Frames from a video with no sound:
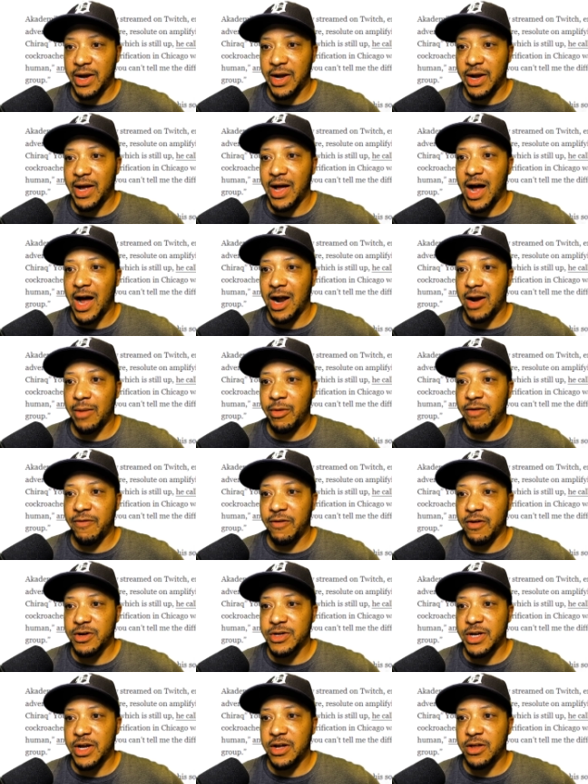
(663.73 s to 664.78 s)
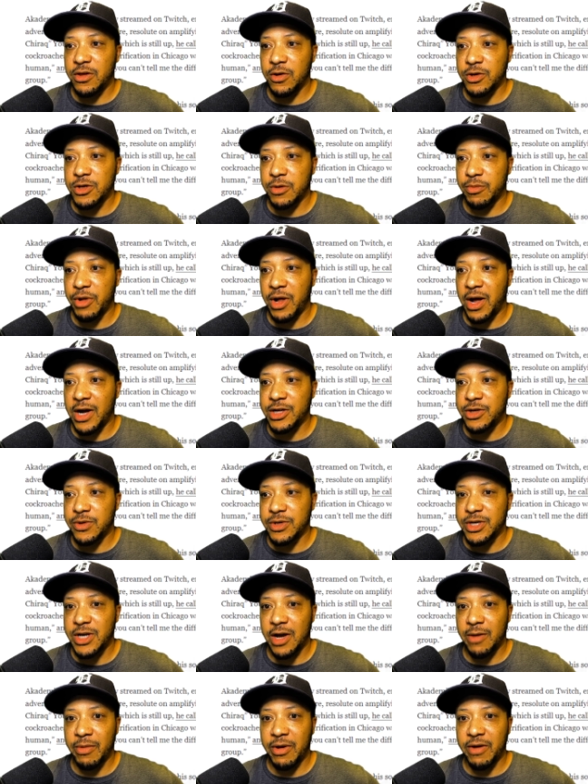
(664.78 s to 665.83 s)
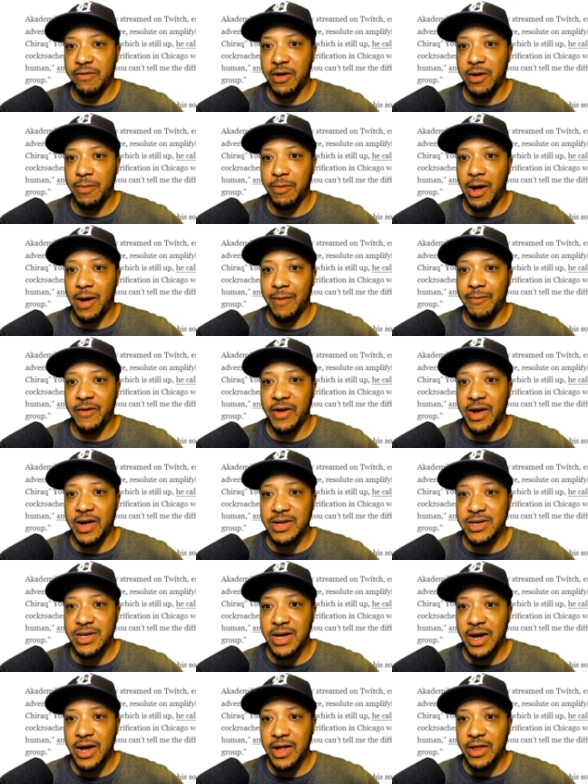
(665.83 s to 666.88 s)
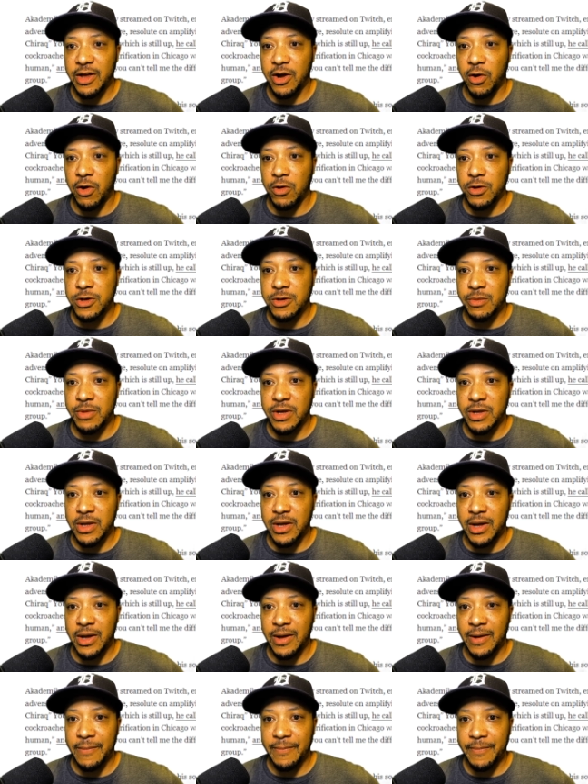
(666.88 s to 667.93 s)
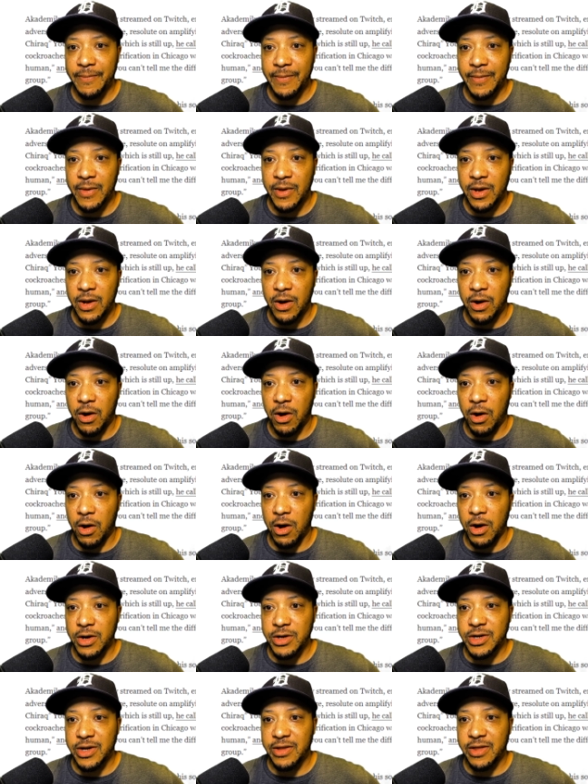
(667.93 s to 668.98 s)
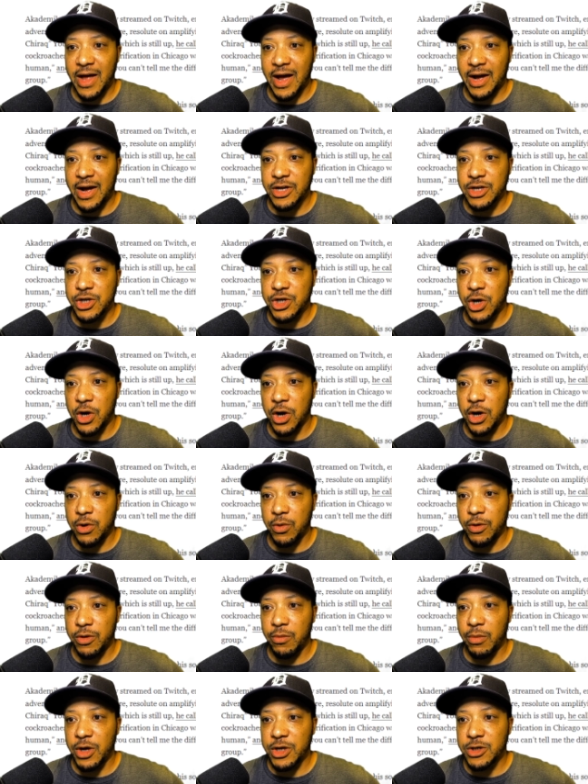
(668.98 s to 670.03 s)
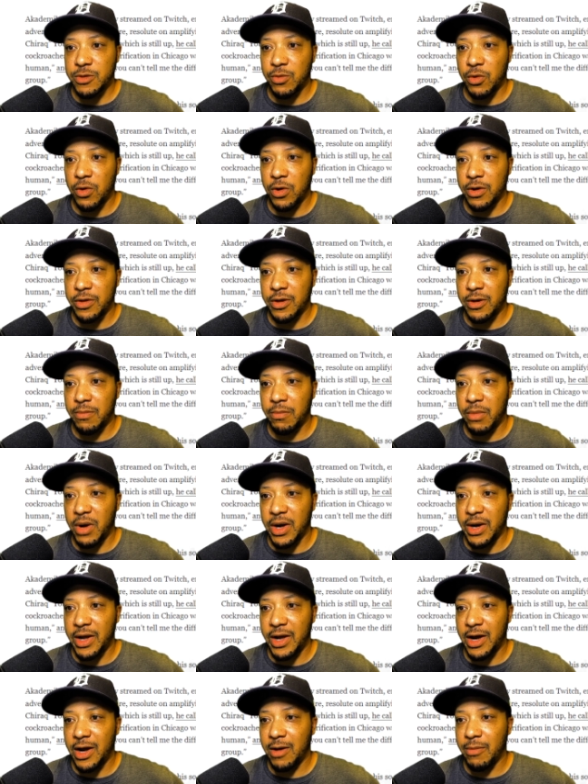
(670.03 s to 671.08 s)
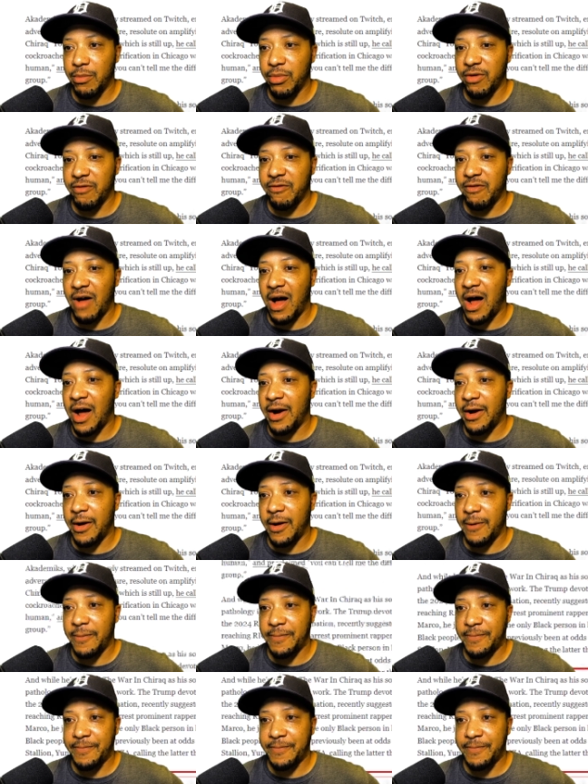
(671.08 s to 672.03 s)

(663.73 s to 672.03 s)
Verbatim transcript: economy-first ethos applied to a segment of hip hop fans that ultimately aren't that concerned with much more than money and bravado